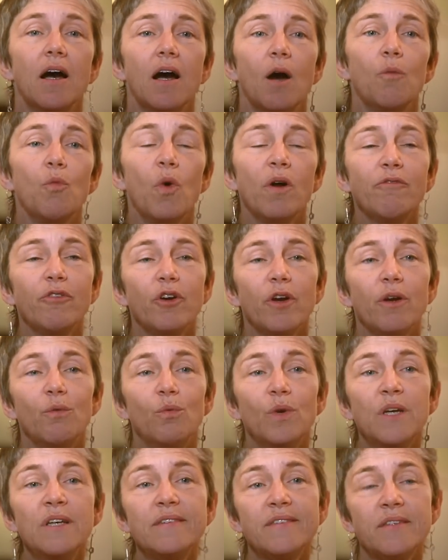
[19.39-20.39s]
And one very
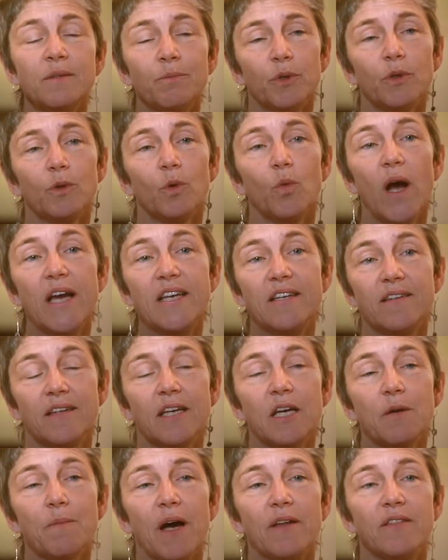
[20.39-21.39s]
reasonable way to
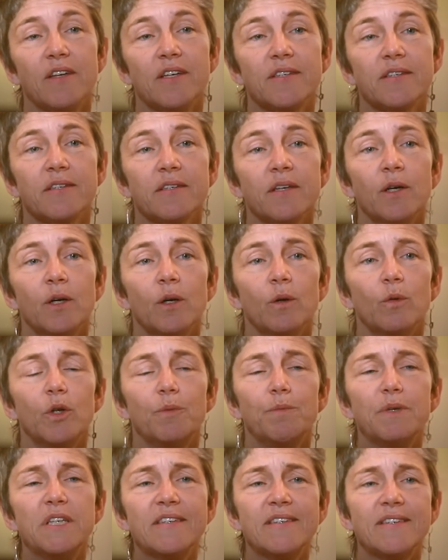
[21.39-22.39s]
think about this
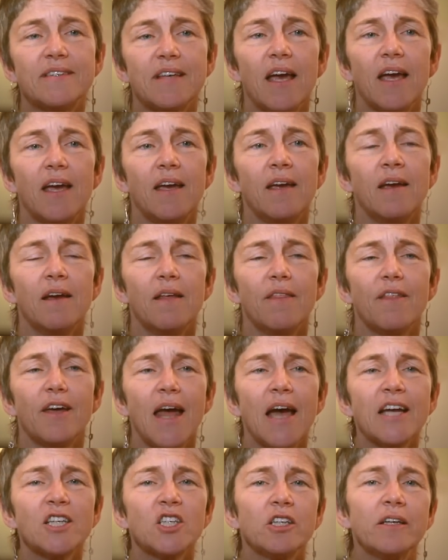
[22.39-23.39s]
would be to say that
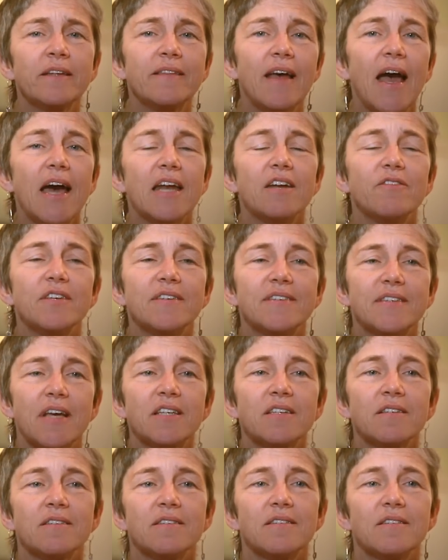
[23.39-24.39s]
actually the head of the
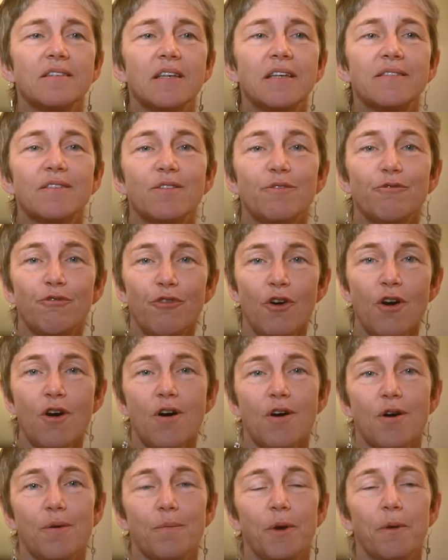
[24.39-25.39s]
sentence is the
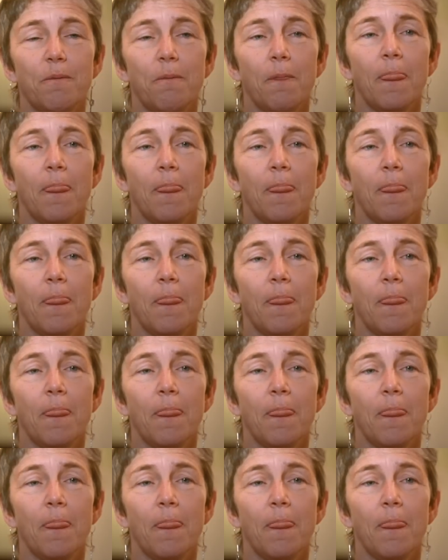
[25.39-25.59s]
verb.